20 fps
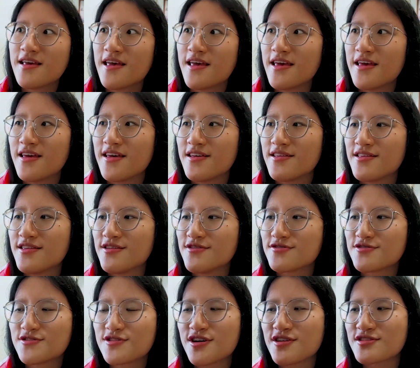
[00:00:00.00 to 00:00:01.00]
And it
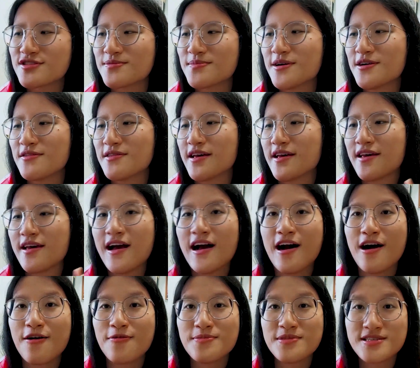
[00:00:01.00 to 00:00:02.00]
also talks about like
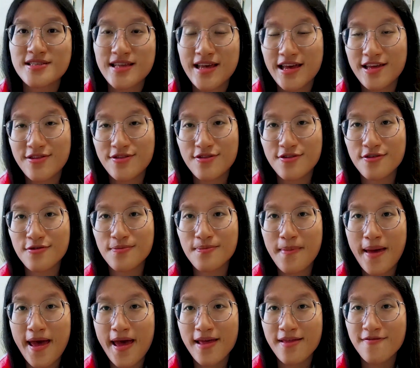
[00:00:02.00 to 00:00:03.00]
how Mister Endo
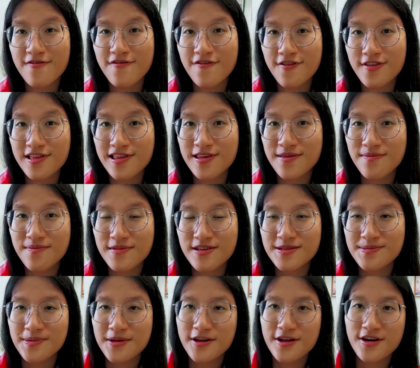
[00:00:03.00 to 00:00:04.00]
met Philip
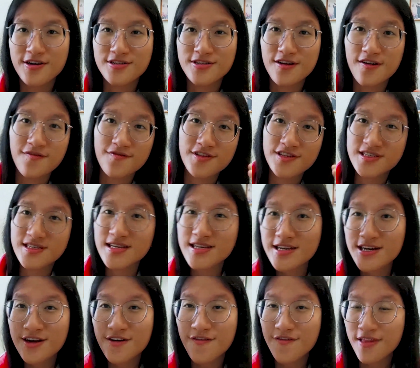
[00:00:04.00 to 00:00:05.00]
is because of the
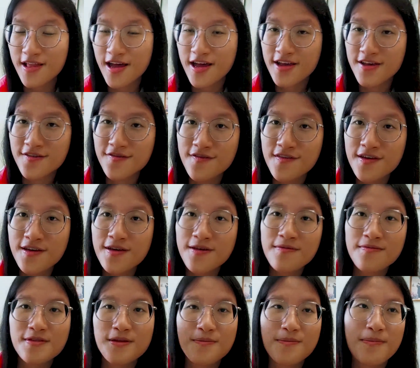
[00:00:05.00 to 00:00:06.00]
circle of life.
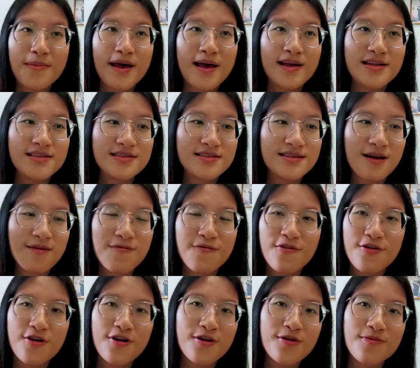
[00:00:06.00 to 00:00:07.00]
They met
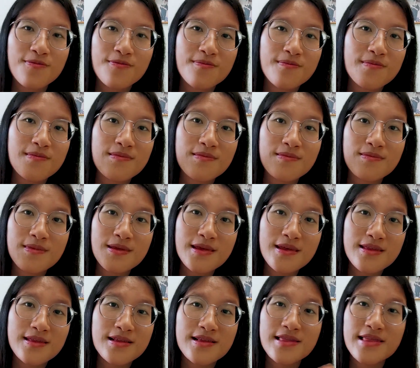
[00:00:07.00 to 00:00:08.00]
somewhere
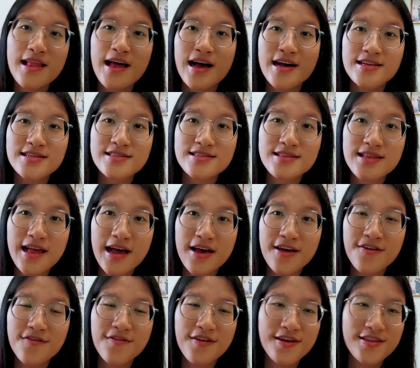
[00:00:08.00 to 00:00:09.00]
in the last
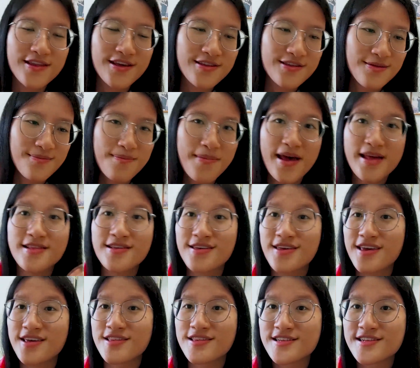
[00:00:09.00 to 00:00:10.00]
life, and then they met
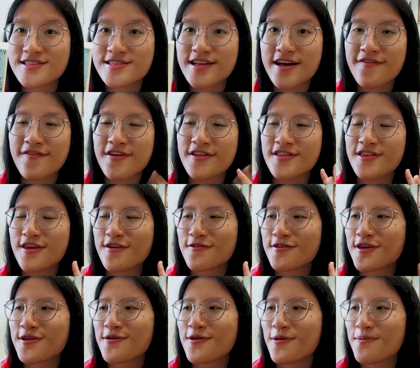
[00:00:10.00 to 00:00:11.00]
again this life, and they'll
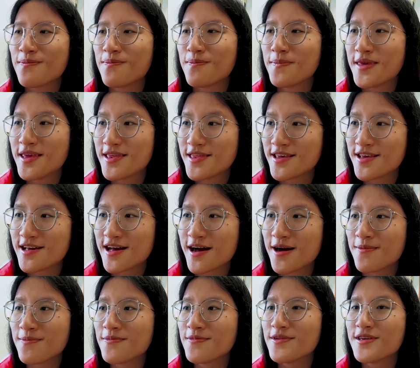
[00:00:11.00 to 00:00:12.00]
keep on meeting
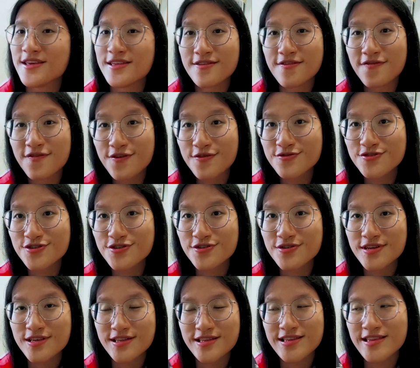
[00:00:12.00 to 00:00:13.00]
up in the future
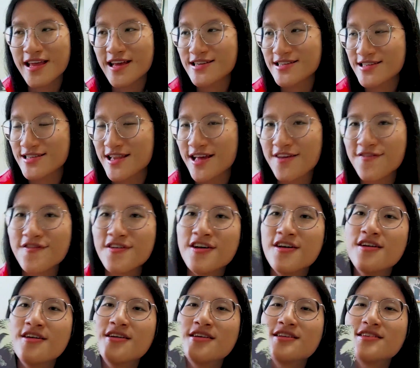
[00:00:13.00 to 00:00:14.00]
in the next life.
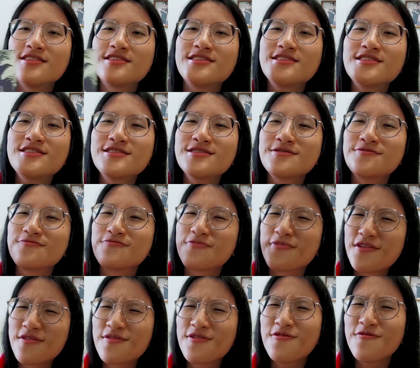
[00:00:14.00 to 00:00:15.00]
It's just
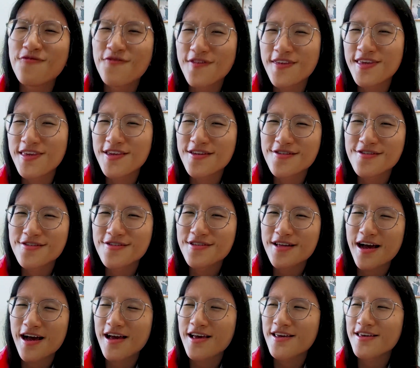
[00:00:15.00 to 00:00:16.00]
very weird.
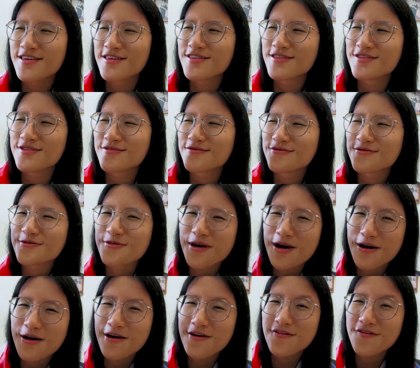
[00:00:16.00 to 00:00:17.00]
I don't know
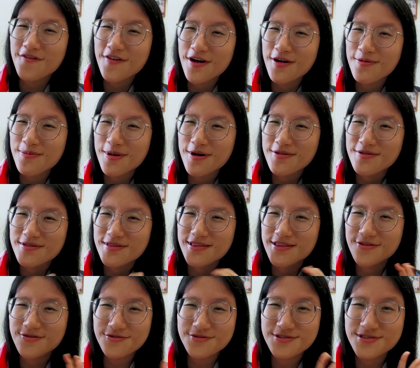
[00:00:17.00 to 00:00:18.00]
how I felt about
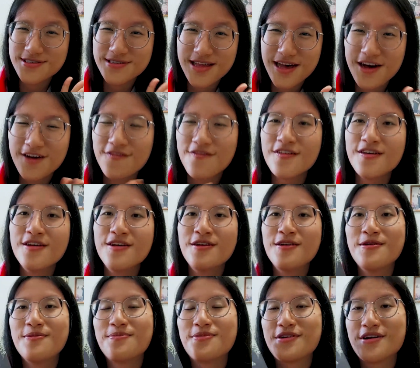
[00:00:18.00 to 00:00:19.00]
those stuff,
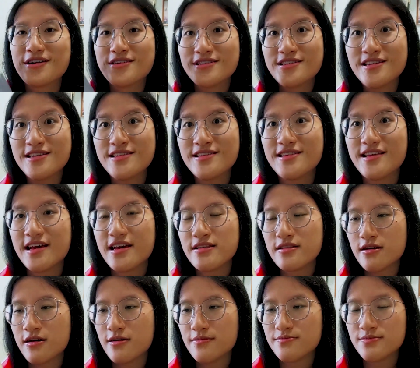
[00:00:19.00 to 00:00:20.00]
but other than that,
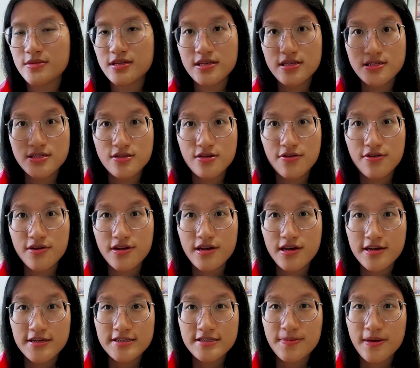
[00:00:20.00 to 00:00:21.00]
um the historical
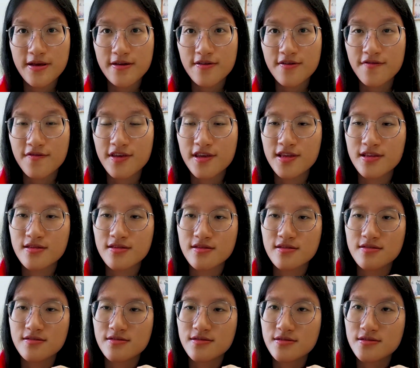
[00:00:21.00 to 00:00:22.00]
aspect of it
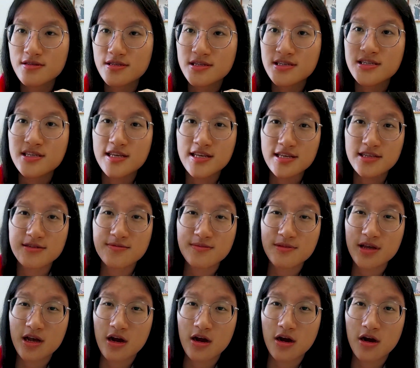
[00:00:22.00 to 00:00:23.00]
just hits
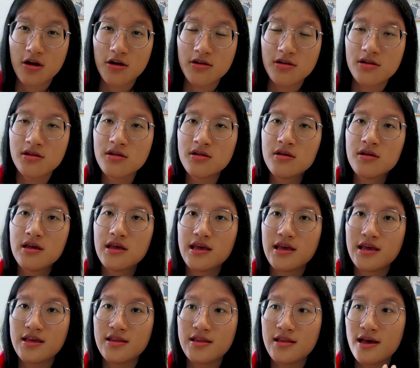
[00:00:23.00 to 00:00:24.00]
me hard,
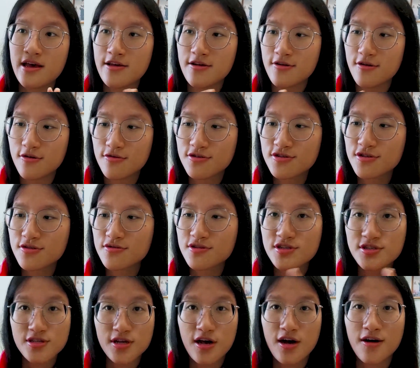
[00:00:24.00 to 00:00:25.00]
and I also
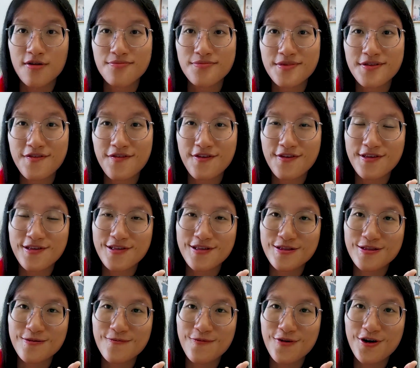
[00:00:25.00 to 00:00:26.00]
sobbed. If you
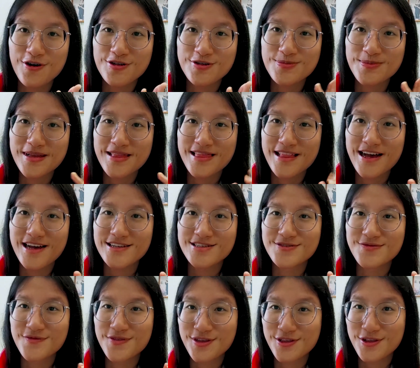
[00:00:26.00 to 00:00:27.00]
watched my
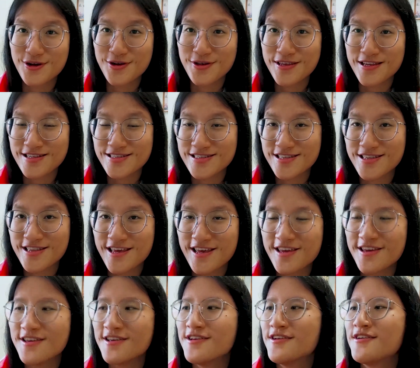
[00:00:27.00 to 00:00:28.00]
last vlog
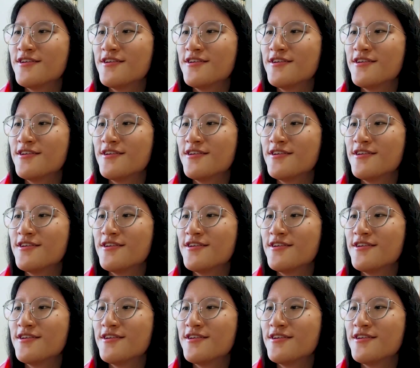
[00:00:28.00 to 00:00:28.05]
yesterday,